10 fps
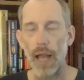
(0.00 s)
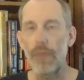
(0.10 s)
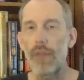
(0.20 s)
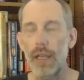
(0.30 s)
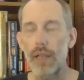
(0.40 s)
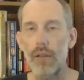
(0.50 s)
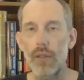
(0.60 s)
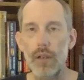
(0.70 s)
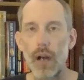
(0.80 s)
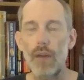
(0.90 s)
At the end
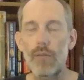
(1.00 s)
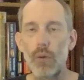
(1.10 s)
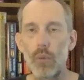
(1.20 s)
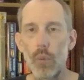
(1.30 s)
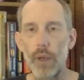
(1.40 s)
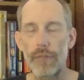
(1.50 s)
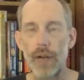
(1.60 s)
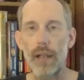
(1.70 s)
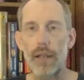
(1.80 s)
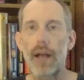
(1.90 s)
of the novel, we
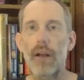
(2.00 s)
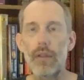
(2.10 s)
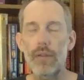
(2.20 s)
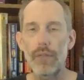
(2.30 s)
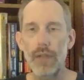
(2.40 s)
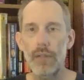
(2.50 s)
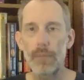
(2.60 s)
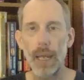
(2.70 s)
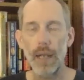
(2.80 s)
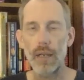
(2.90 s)
find out that
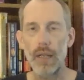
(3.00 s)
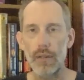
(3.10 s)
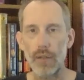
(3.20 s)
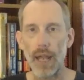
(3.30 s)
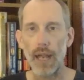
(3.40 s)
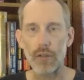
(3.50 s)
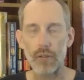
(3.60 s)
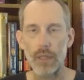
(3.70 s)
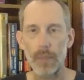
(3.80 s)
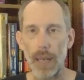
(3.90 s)
Fizban is
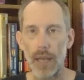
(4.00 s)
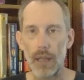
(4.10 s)
actually